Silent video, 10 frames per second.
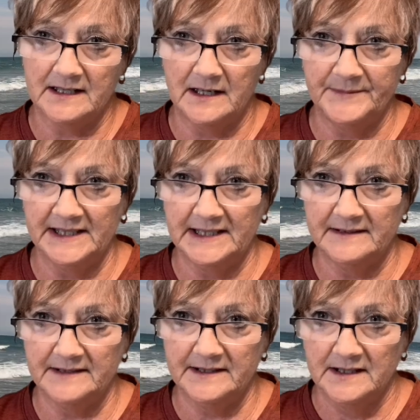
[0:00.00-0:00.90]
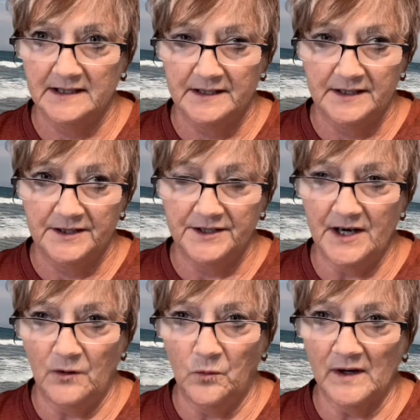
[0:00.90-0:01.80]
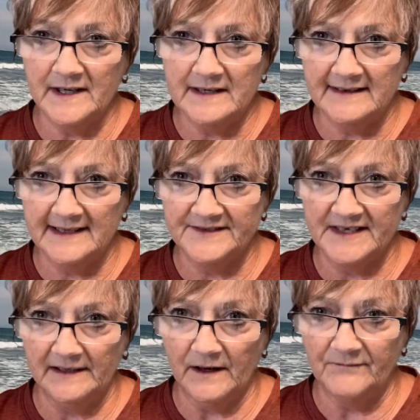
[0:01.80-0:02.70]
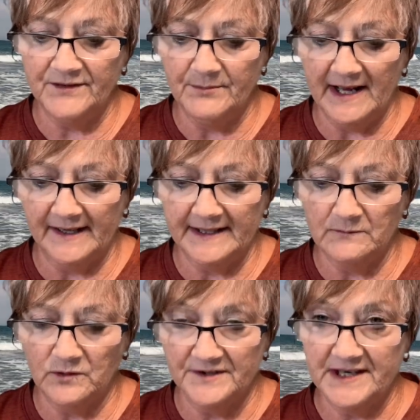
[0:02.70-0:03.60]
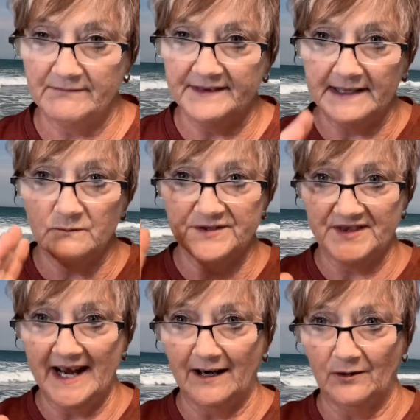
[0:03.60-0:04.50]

I mean, it, you know, one of the things I loved about it was everything was there.